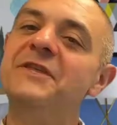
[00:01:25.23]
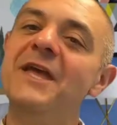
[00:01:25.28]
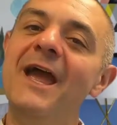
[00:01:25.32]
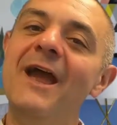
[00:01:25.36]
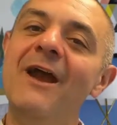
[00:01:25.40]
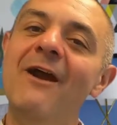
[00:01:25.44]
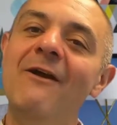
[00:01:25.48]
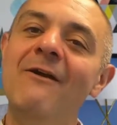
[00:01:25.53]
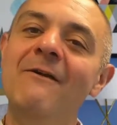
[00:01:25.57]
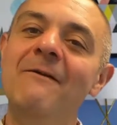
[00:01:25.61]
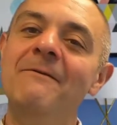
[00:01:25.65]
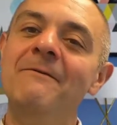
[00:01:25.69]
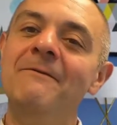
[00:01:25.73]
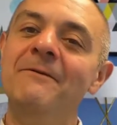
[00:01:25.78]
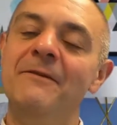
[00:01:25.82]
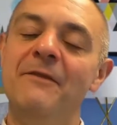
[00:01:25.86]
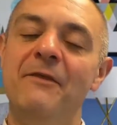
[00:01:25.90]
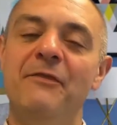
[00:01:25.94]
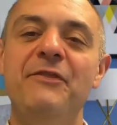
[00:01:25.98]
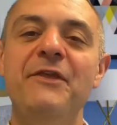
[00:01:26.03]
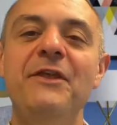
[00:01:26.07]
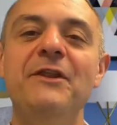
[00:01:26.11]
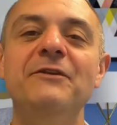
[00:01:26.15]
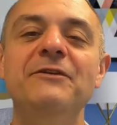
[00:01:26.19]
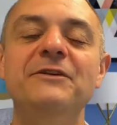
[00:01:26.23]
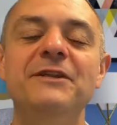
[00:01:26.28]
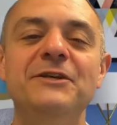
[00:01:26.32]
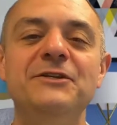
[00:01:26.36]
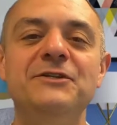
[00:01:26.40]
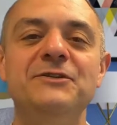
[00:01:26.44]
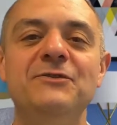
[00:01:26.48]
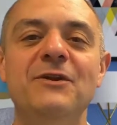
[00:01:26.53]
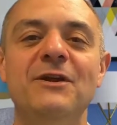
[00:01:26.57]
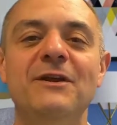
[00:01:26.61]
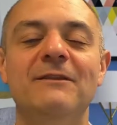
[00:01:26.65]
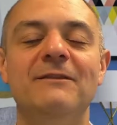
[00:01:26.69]
there in the Theater
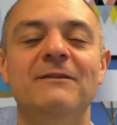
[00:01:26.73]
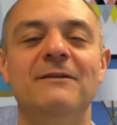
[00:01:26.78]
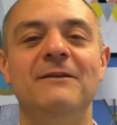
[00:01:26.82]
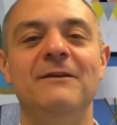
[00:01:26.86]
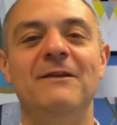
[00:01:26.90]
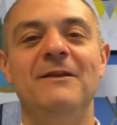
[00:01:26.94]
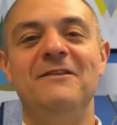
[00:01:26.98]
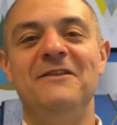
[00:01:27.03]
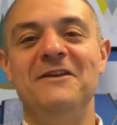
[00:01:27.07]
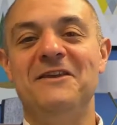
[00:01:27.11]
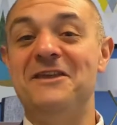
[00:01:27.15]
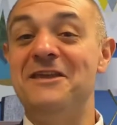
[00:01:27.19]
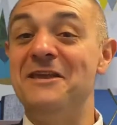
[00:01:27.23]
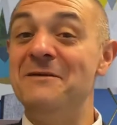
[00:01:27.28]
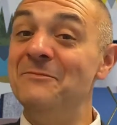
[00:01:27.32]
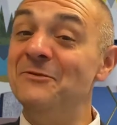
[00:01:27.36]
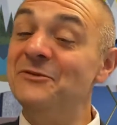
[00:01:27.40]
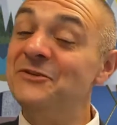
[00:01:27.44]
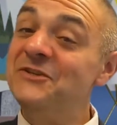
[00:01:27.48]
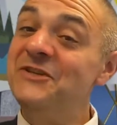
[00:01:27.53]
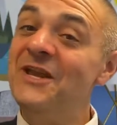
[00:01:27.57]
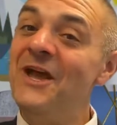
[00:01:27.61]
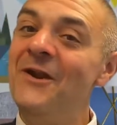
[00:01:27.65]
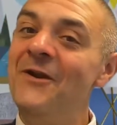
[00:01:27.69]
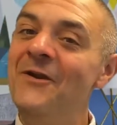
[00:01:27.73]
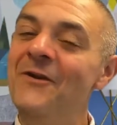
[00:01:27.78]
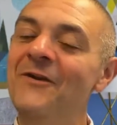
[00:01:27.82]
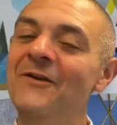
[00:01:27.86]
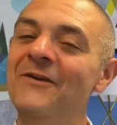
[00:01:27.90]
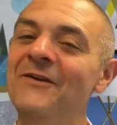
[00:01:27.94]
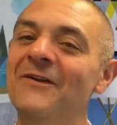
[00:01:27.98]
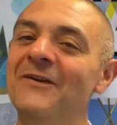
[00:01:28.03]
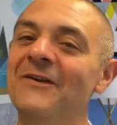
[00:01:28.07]
District, the Kimmel Center,